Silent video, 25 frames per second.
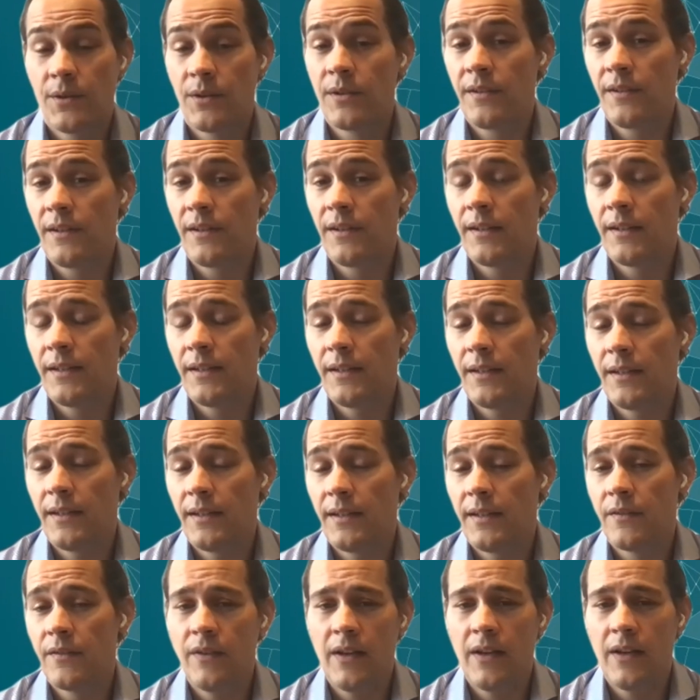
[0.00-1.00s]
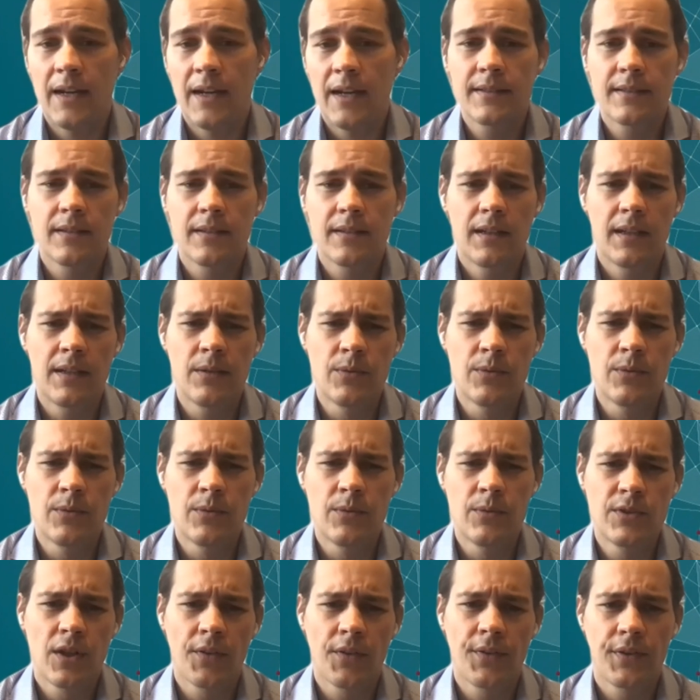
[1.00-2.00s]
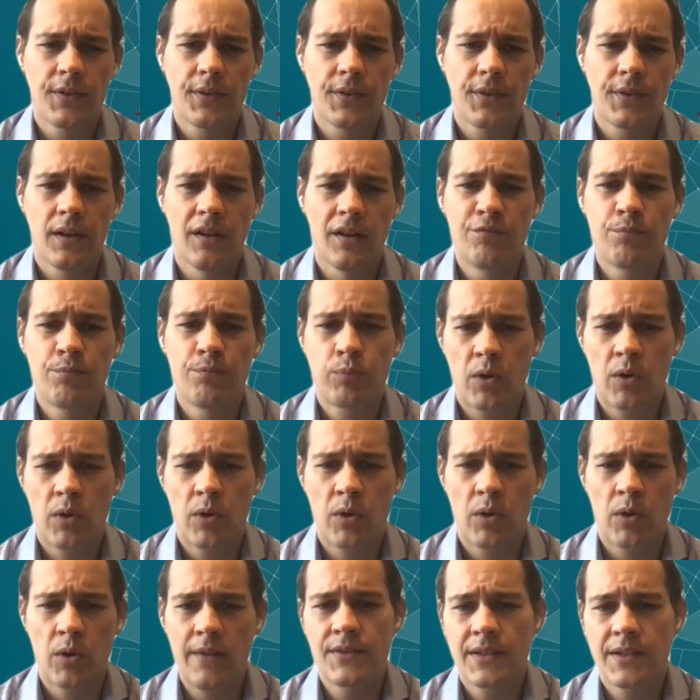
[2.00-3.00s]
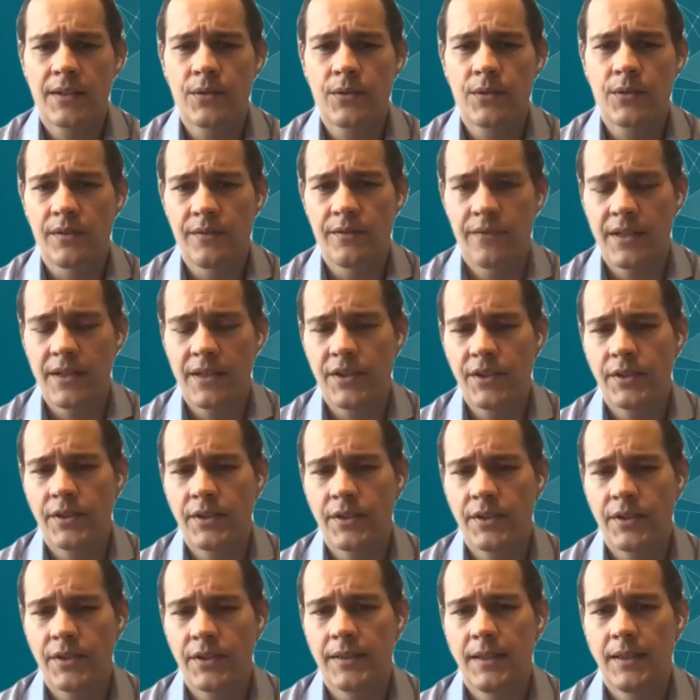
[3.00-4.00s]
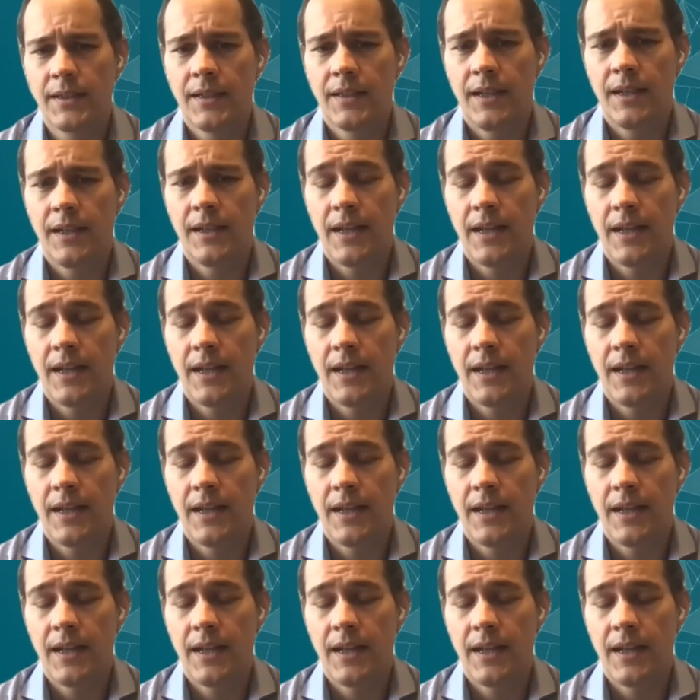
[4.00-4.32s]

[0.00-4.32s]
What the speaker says: They're in effect a result of private sector innovation